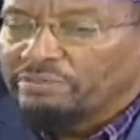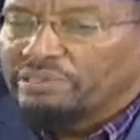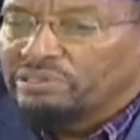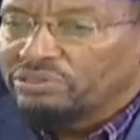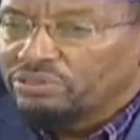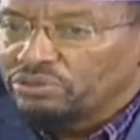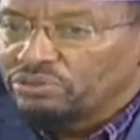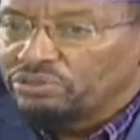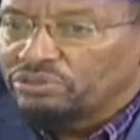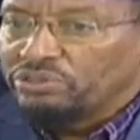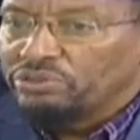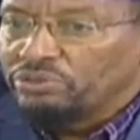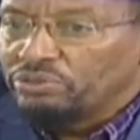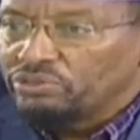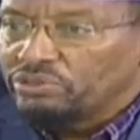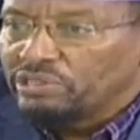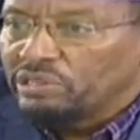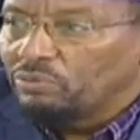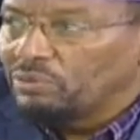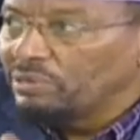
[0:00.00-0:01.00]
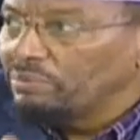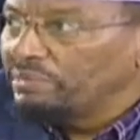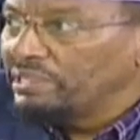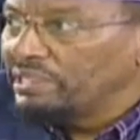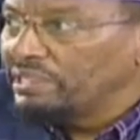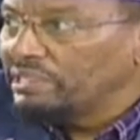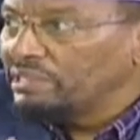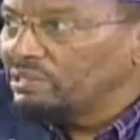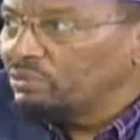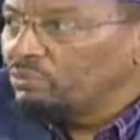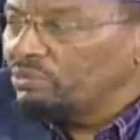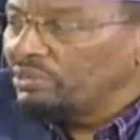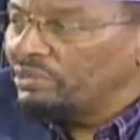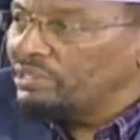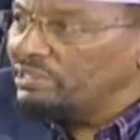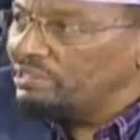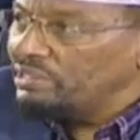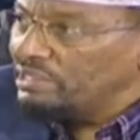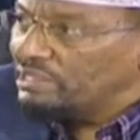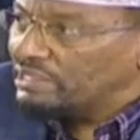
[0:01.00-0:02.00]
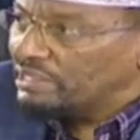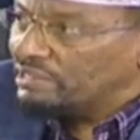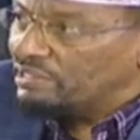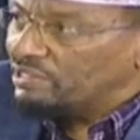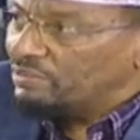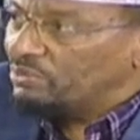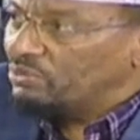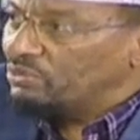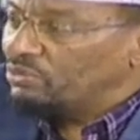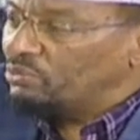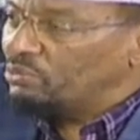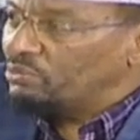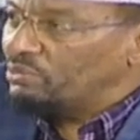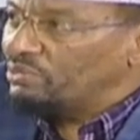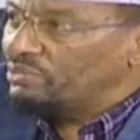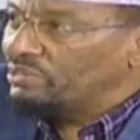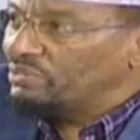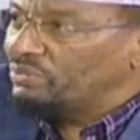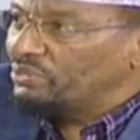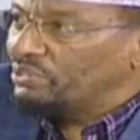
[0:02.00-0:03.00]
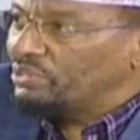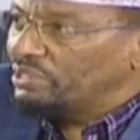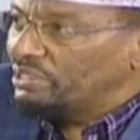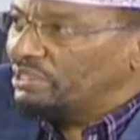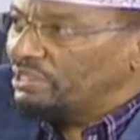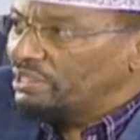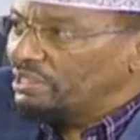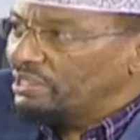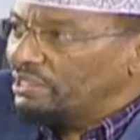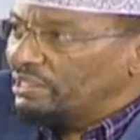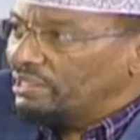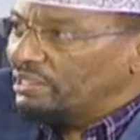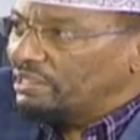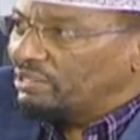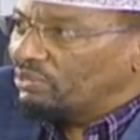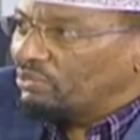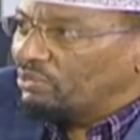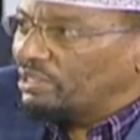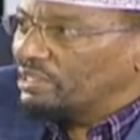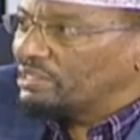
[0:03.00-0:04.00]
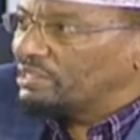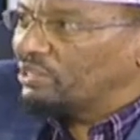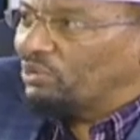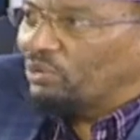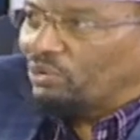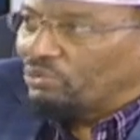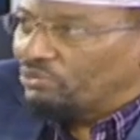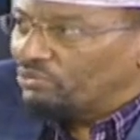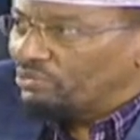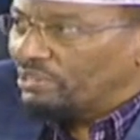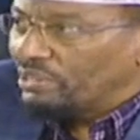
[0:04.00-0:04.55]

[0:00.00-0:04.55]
to continue saying, 1 minute, we are raising taxes because we want to avoid collecting loans.